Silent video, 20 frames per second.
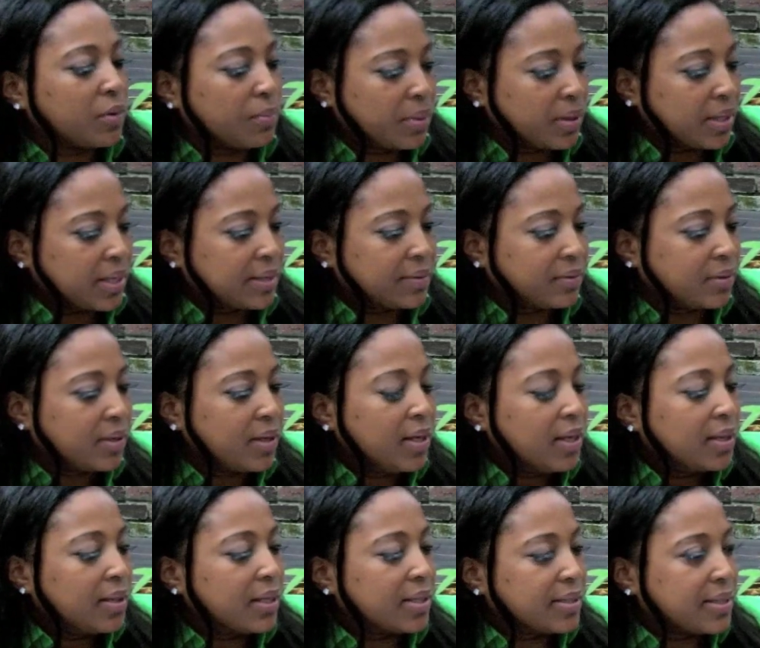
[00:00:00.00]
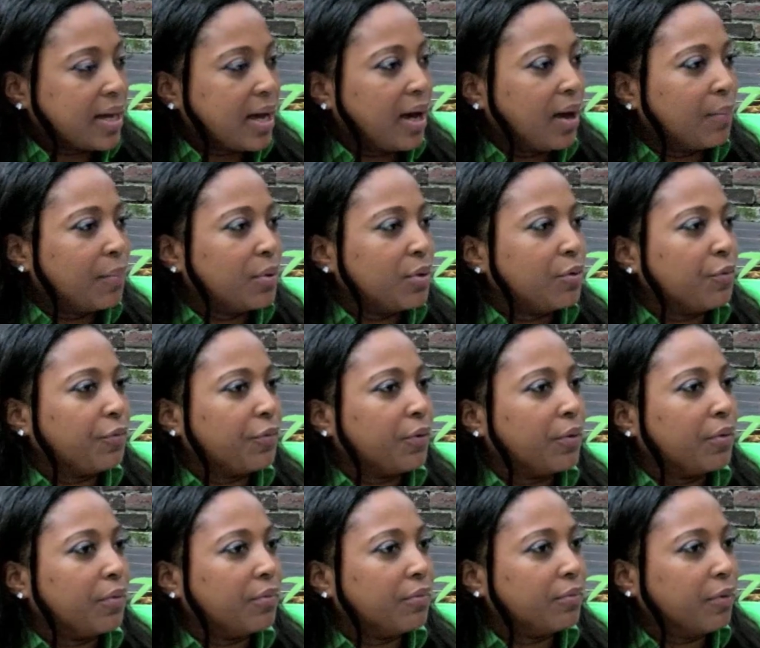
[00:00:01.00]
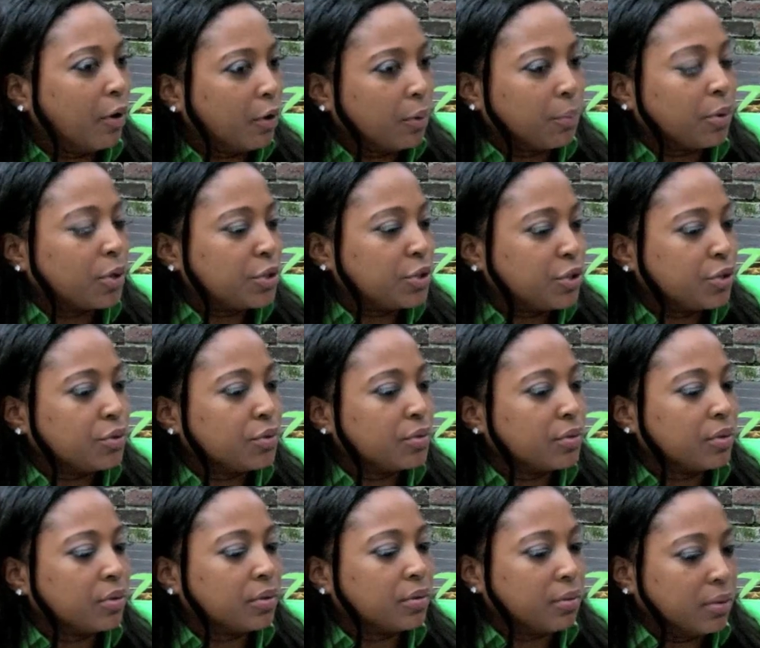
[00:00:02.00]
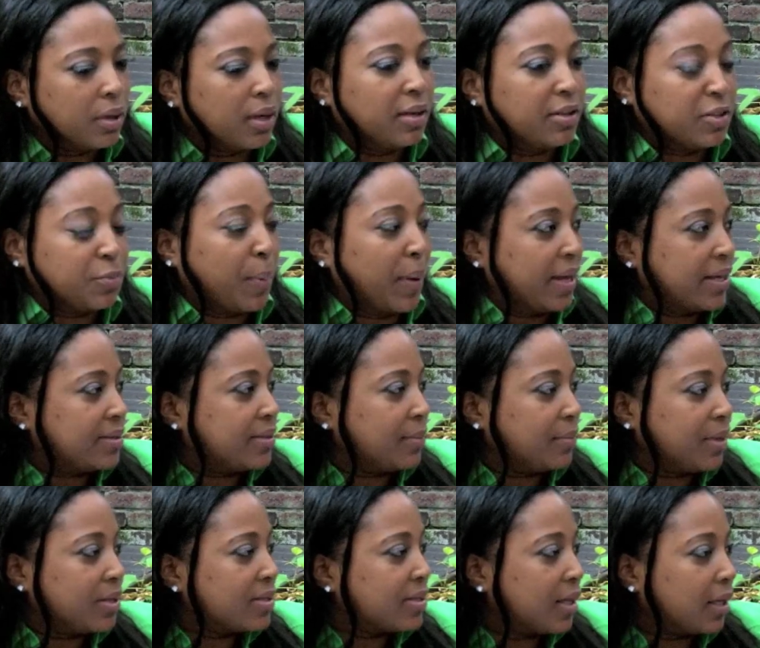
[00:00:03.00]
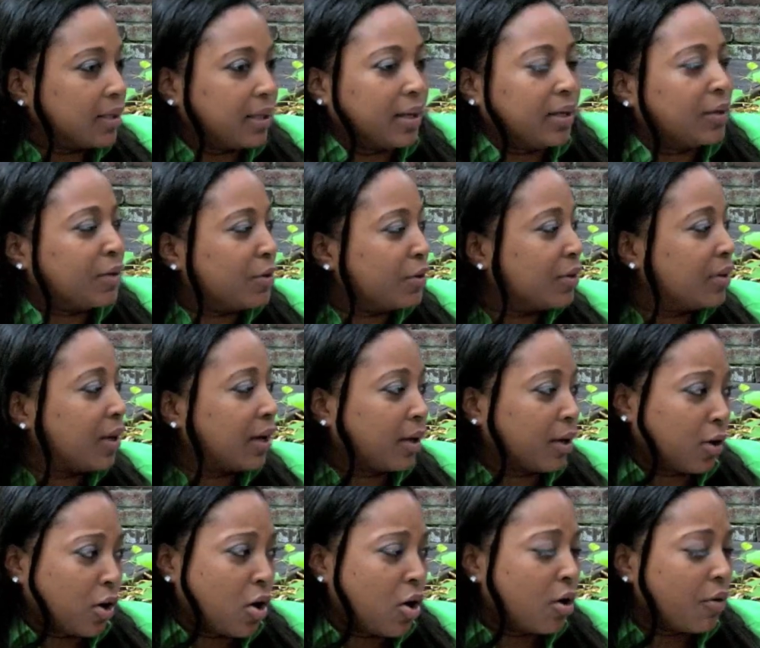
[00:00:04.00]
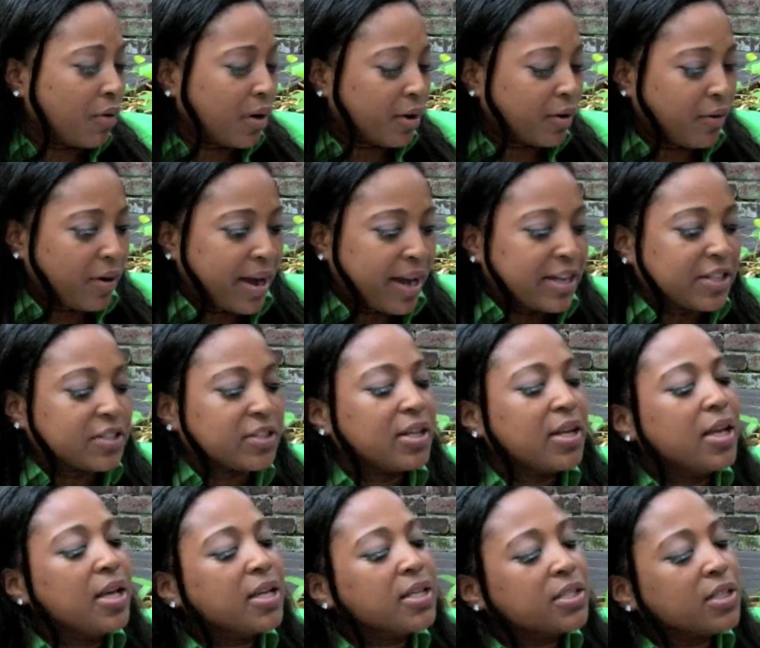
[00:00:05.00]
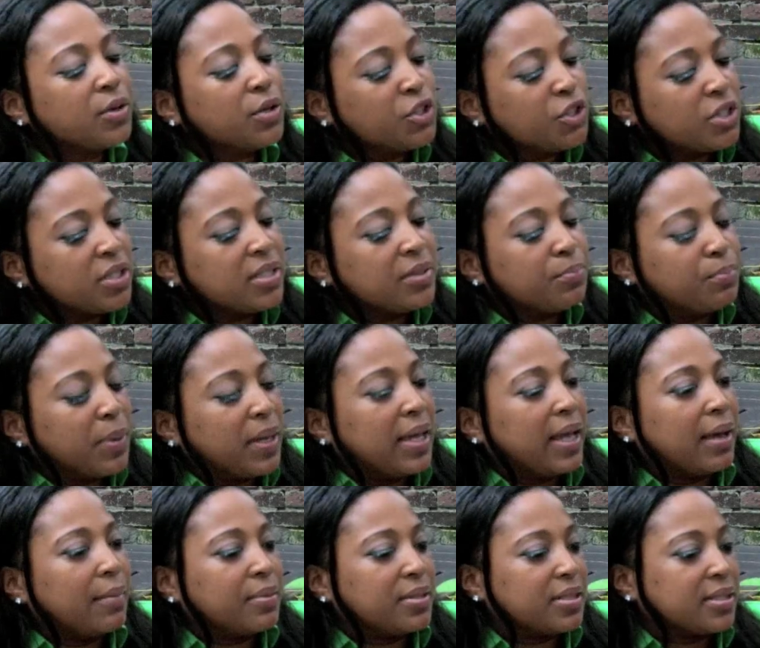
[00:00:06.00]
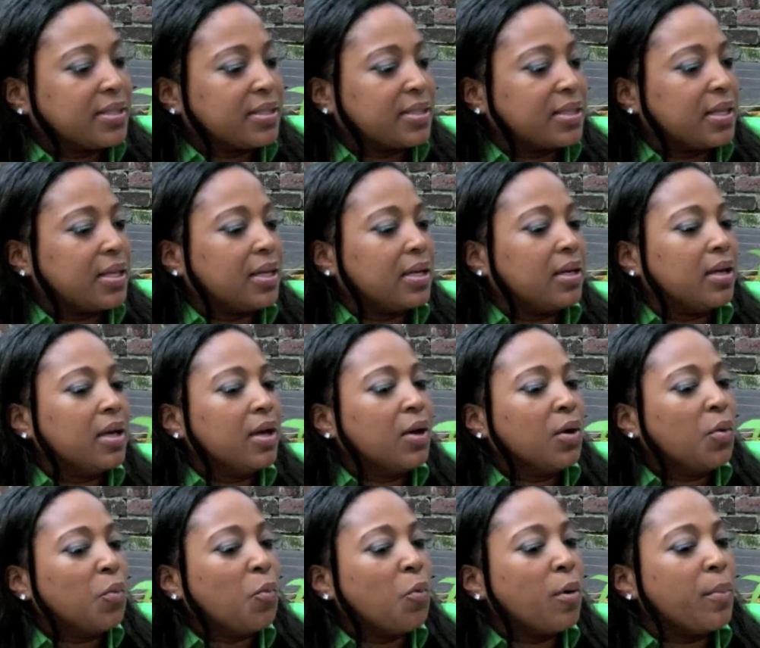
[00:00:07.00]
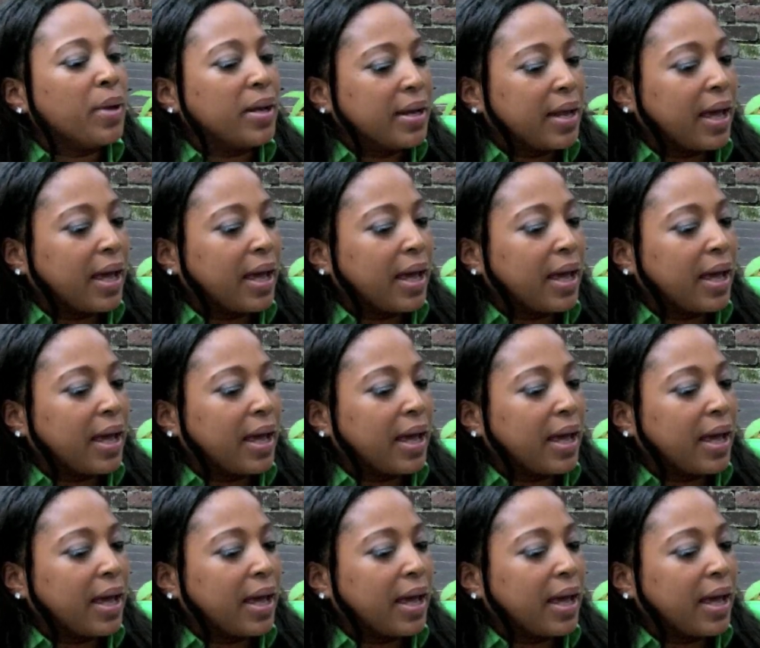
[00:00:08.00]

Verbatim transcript: going to be that that time when you feel vulnerable because you're you're in space. I mean, right. it's not like you're in like a car crash. Yeah. So it's just being able to see women